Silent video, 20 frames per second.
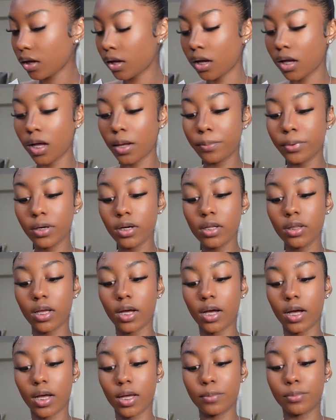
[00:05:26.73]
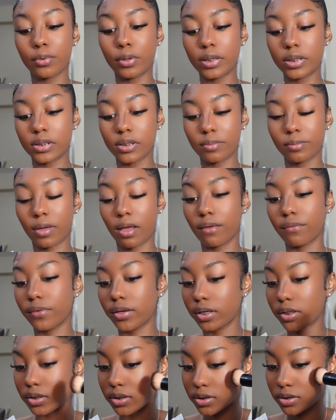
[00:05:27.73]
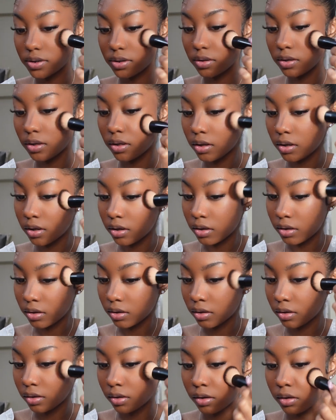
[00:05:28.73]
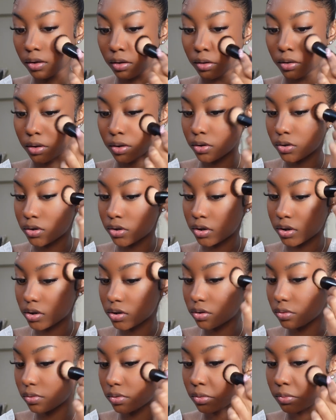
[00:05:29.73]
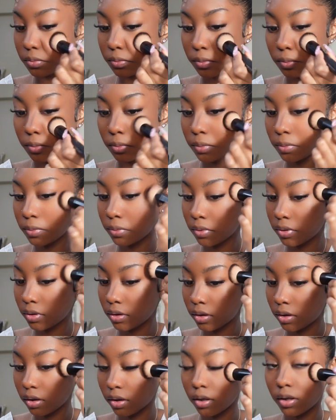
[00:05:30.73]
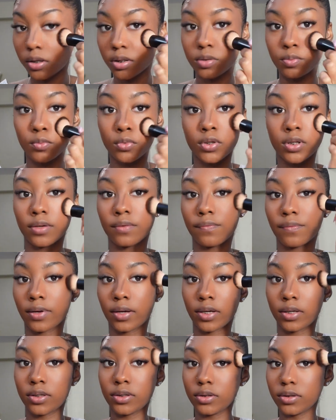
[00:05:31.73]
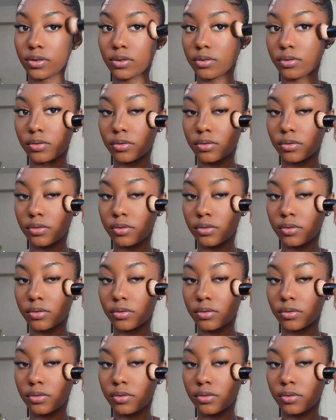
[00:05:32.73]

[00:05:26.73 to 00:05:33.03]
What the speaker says: I put on the high points of my face just so it's more defined.